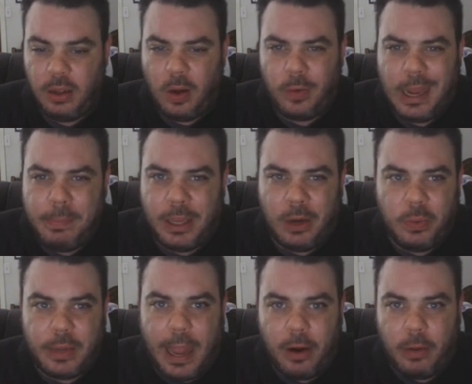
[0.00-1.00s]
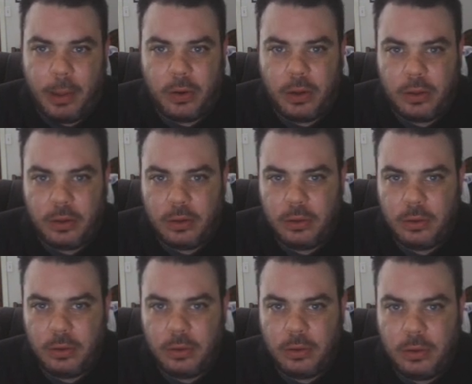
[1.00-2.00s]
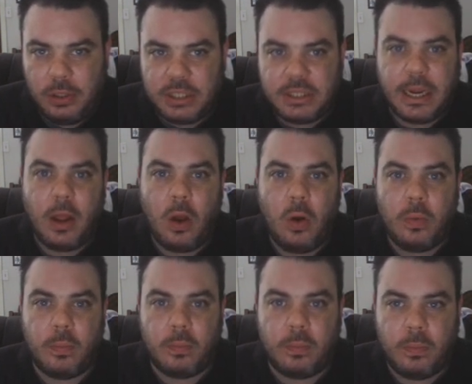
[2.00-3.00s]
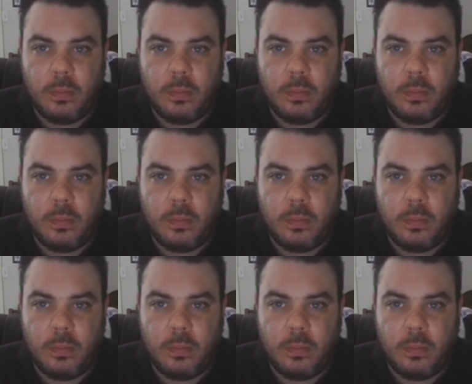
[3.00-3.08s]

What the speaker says: Okay, but you don't care about it. Just stay home.